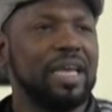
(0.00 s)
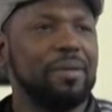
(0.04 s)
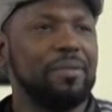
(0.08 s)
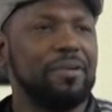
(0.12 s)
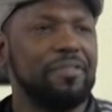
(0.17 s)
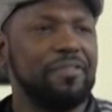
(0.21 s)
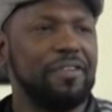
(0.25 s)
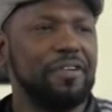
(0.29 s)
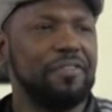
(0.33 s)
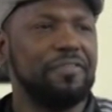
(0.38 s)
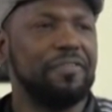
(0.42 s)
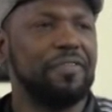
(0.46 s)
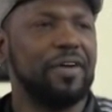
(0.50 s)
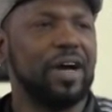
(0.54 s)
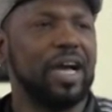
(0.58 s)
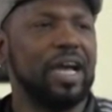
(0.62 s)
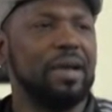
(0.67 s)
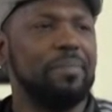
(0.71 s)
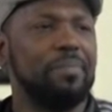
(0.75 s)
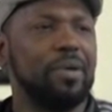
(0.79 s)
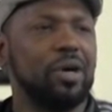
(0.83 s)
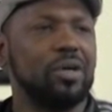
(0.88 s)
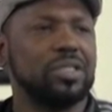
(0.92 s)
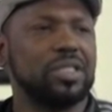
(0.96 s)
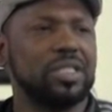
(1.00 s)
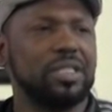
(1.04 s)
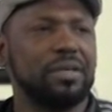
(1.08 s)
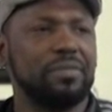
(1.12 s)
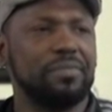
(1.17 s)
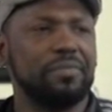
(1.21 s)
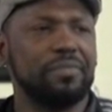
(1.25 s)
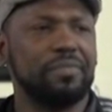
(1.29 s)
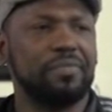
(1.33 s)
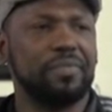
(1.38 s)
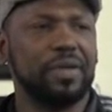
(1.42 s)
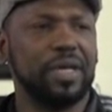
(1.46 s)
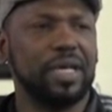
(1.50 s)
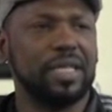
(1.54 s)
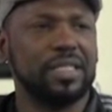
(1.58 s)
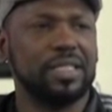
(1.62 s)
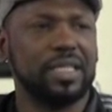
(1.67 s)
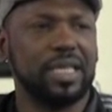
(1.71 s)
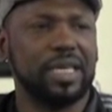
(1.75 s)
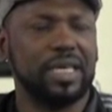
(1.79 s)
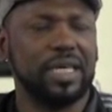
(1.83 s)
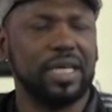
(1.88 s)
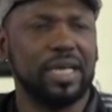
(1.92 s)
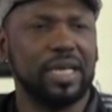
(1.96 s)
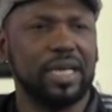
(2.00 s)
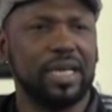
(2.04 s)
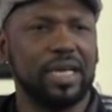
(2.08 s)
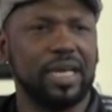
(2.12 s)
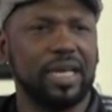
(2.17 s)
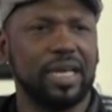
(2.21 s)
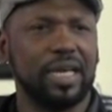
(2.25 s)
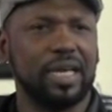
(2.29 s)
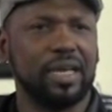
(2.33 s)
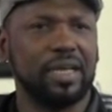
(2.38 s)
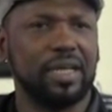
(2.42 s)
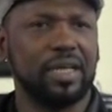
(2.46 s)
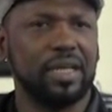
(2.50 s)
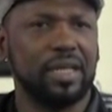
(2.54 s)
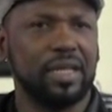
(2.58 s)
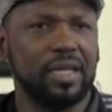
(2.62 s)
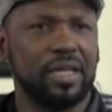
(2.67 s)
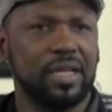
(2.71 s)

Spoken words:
I boxed him as a